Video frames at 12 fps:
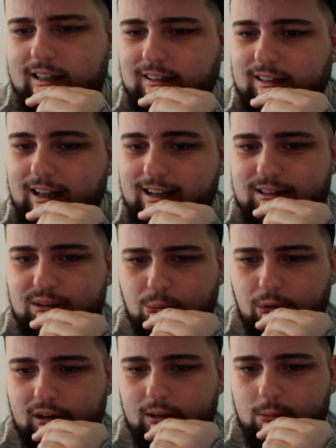That's a
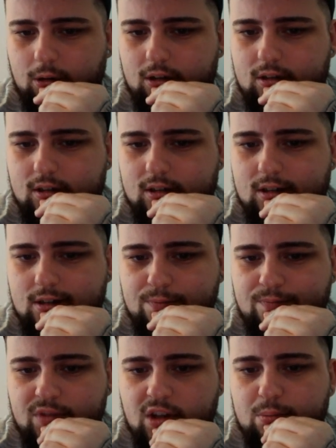weird one.
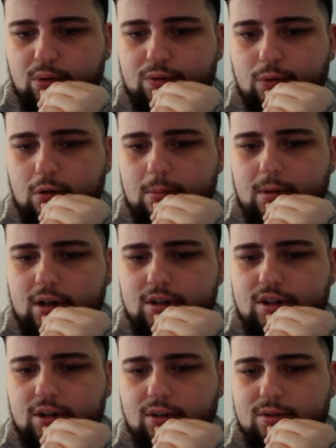Before
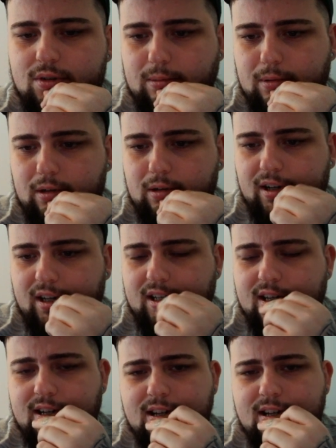merging onto a motorway.